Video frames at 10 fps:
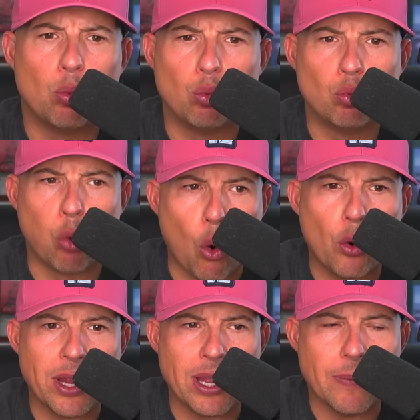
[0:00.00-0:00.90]

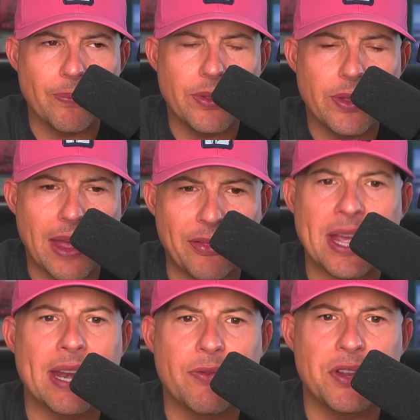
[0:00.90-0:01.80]
Rory, at the
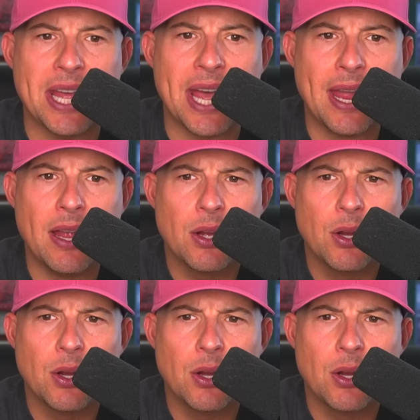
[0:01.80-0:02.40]
end of the day,